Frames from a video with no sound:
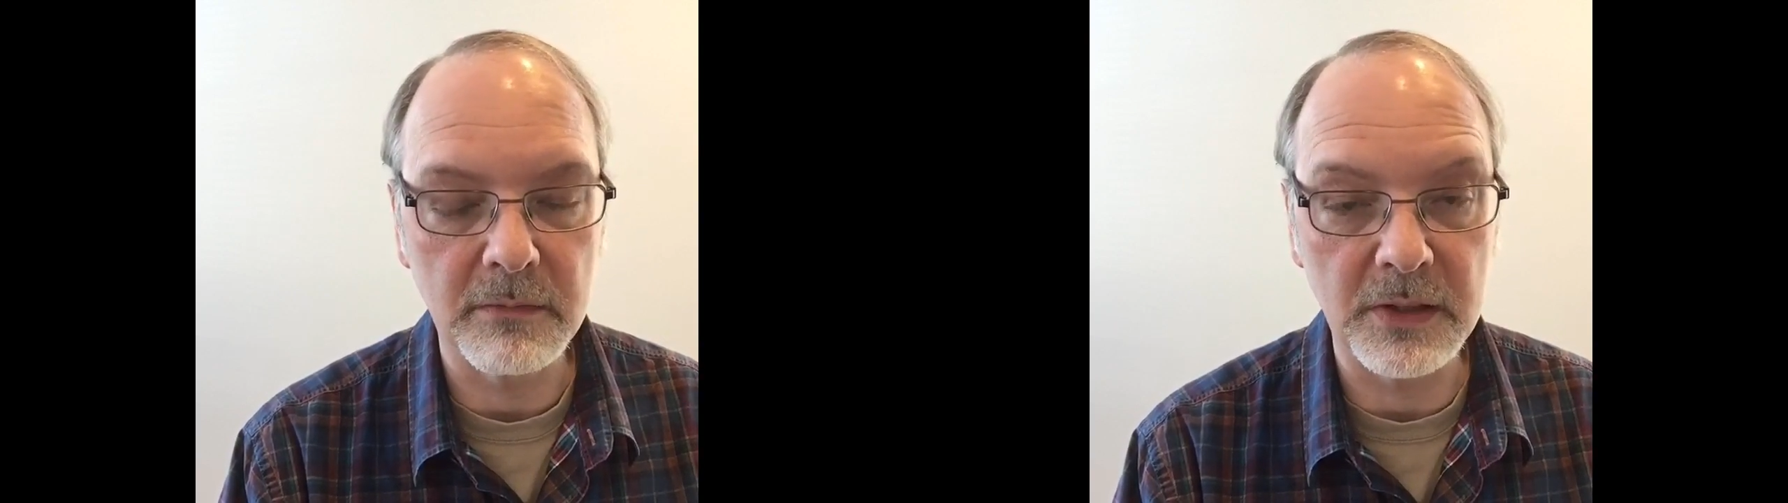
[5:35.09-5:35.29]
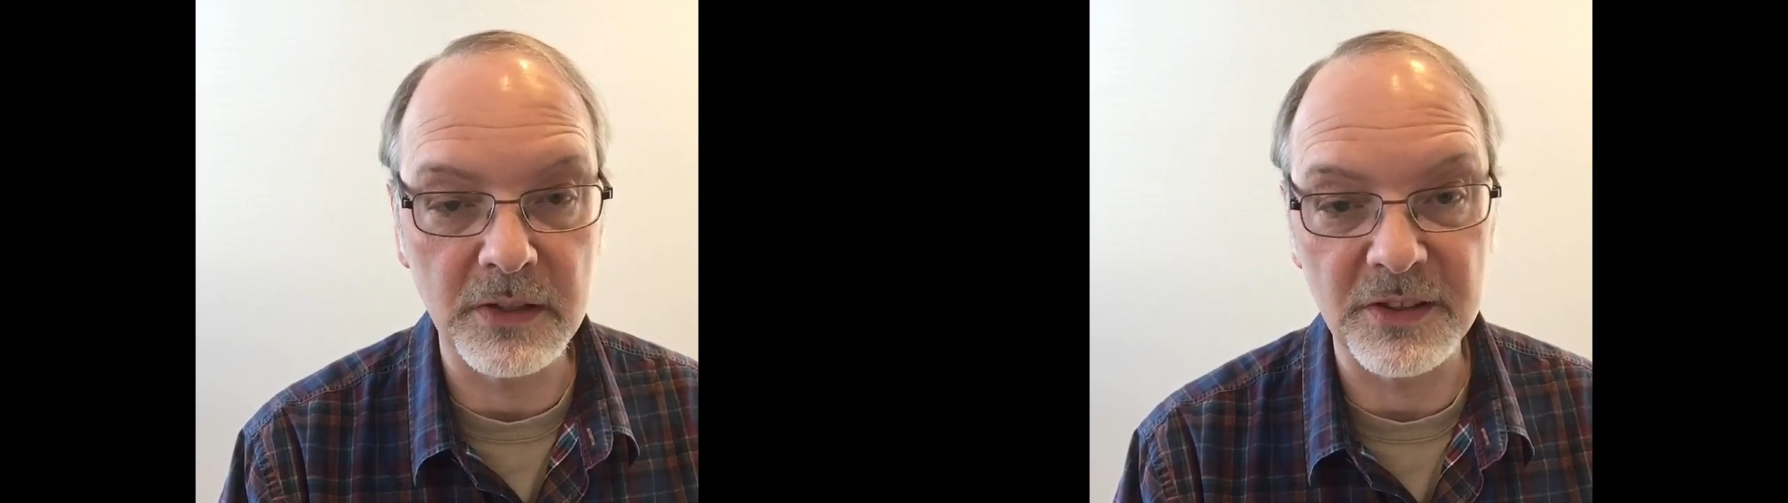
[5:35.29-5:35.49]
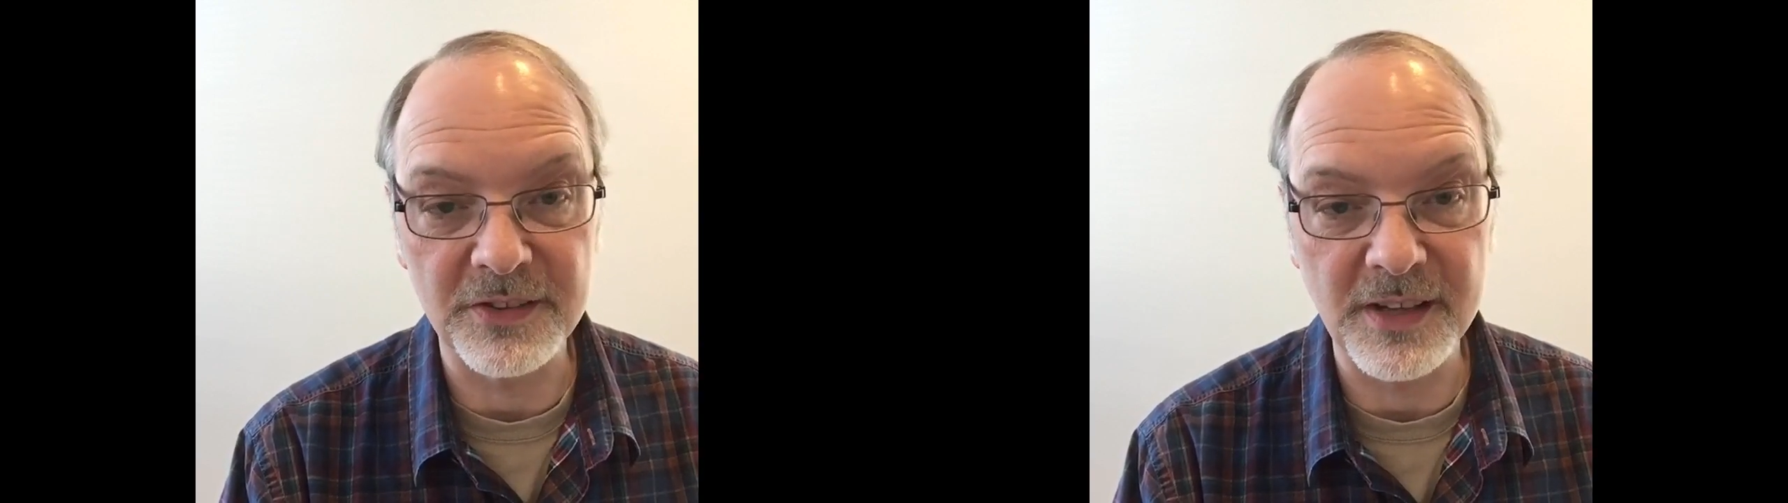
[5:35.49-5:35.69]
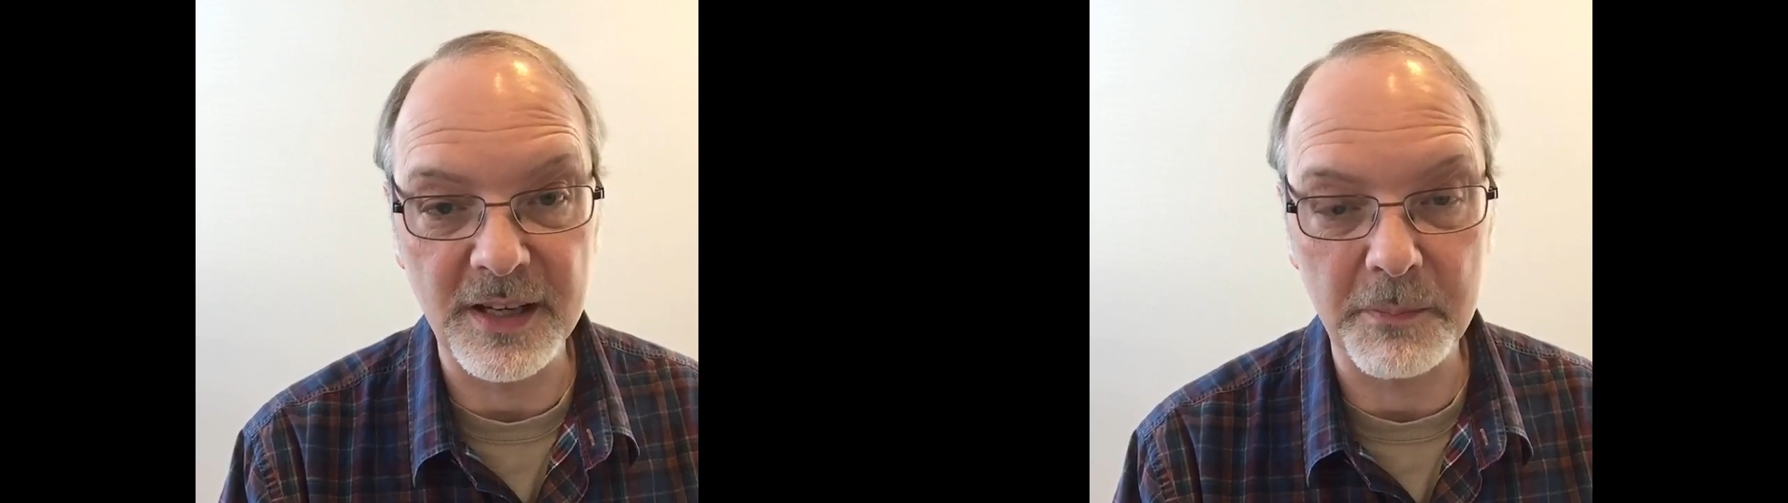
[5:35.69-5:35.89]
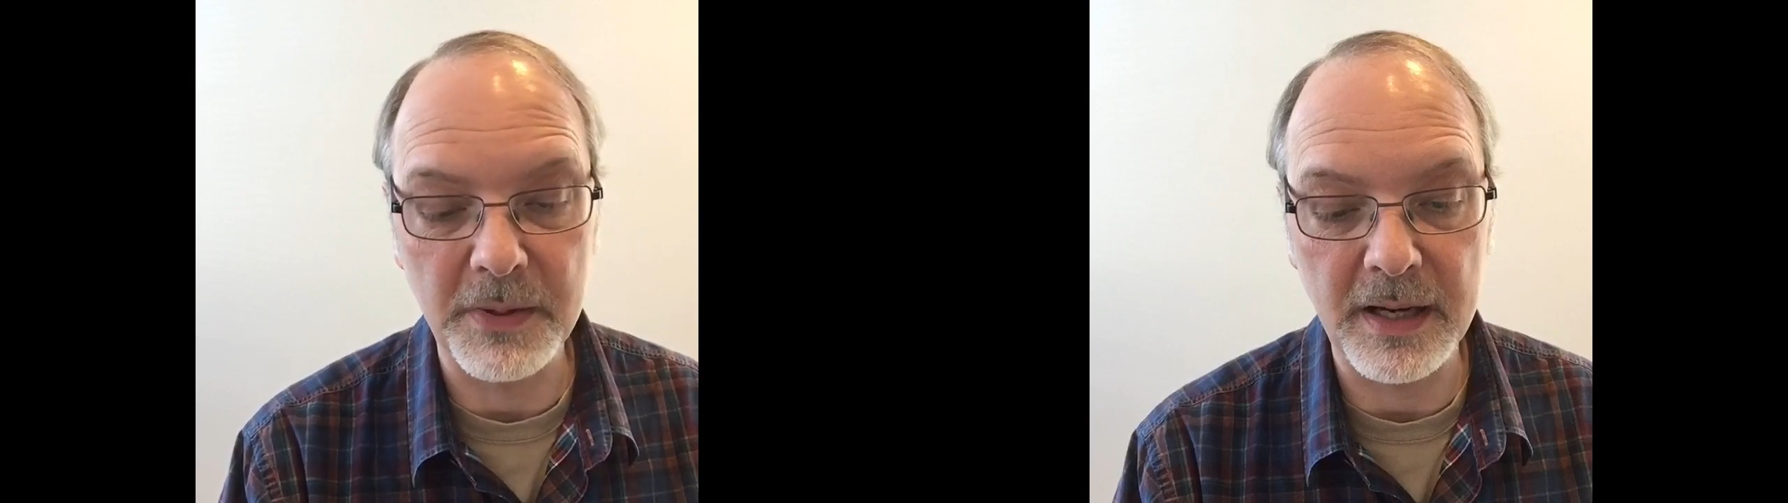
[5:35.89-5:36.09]
This is
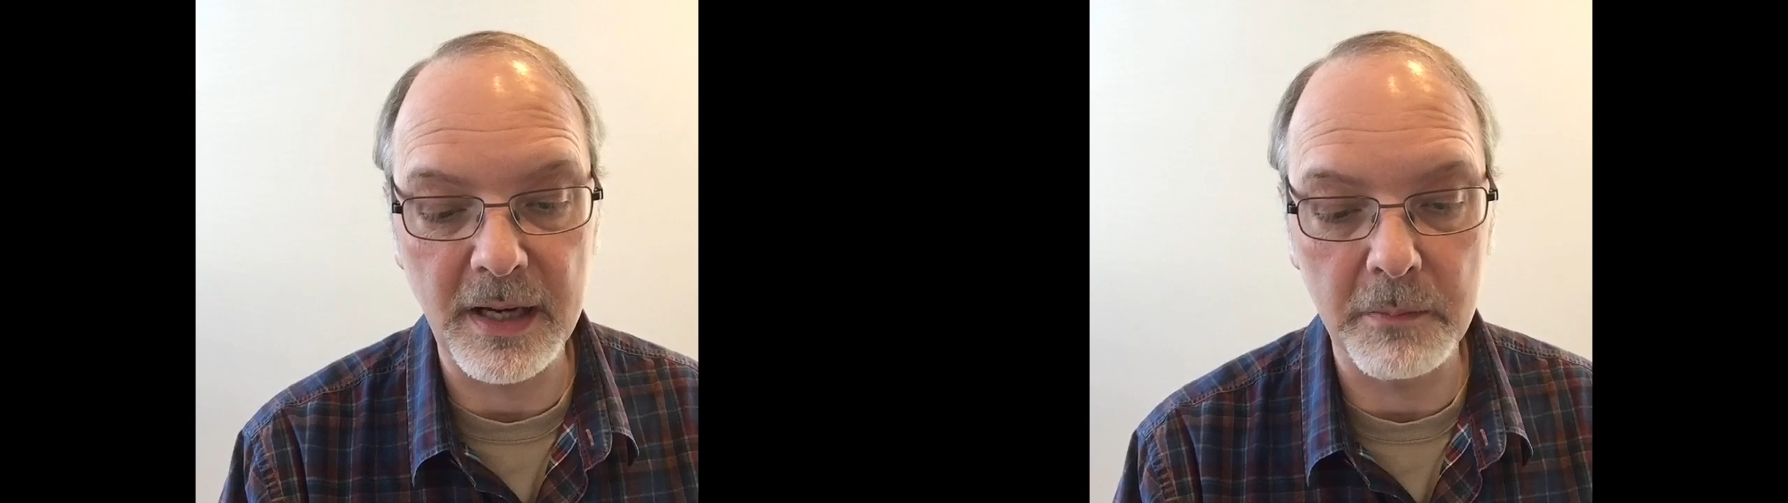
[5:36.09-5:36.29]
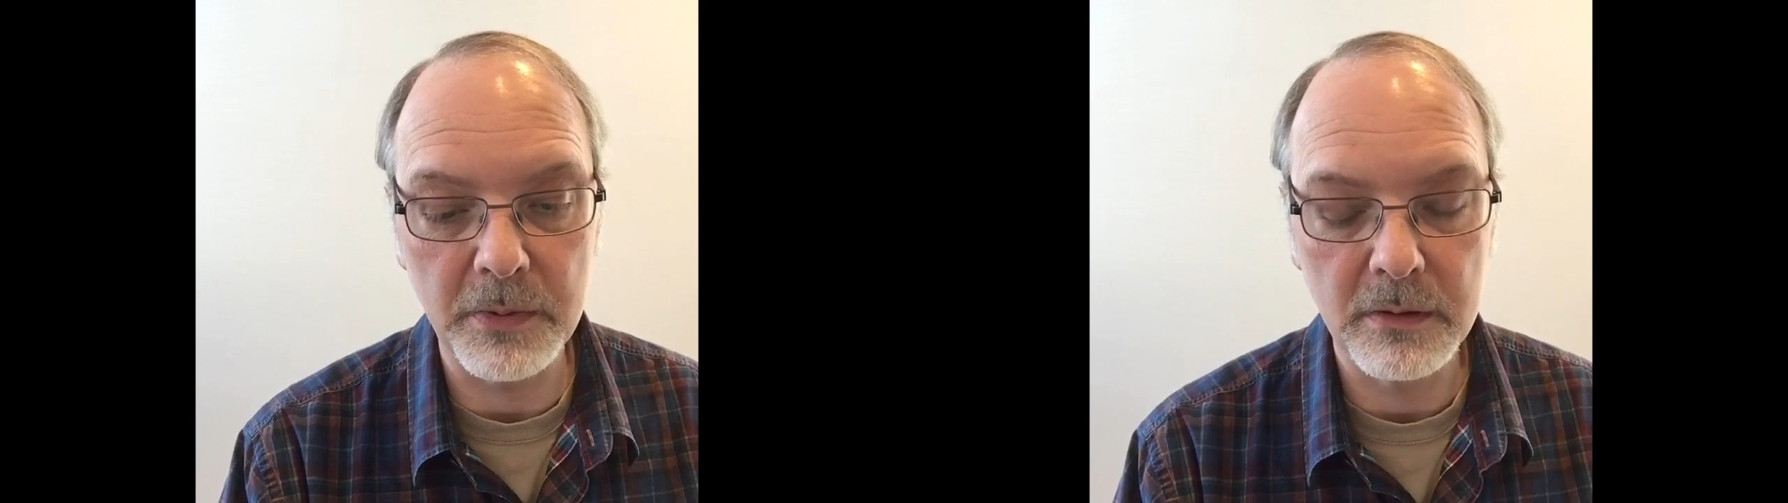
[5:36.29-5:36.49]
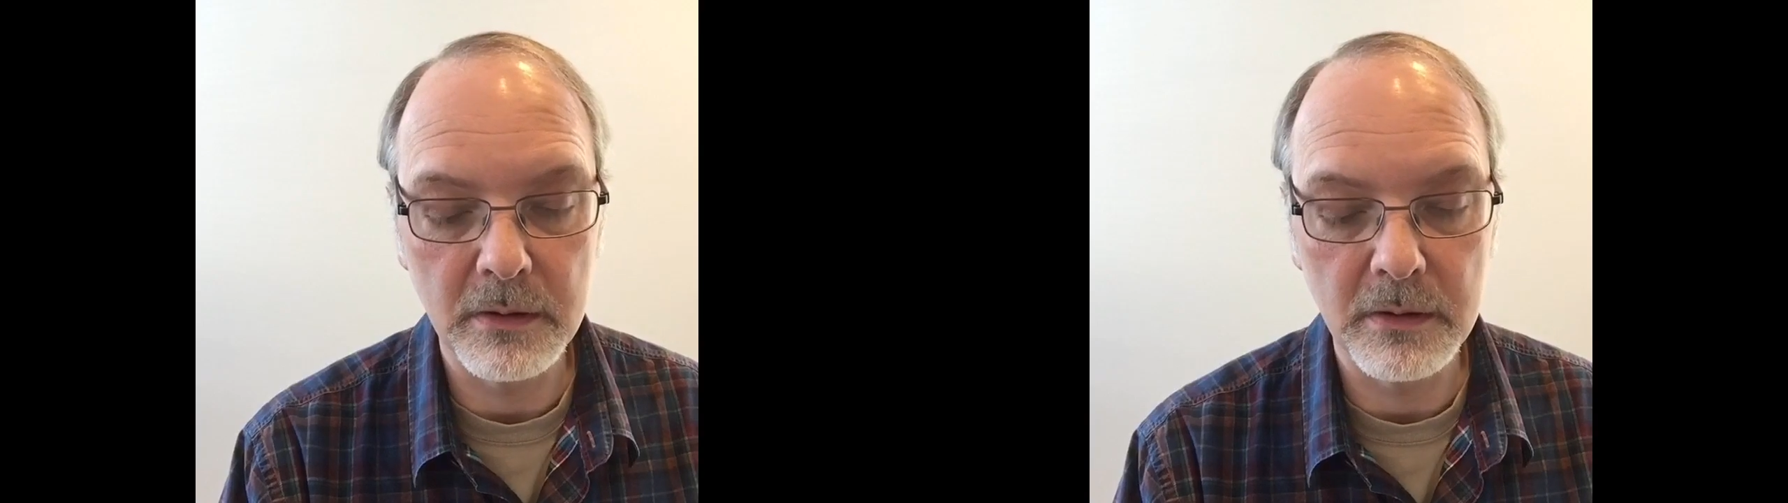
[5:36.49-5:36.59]
not a pipe,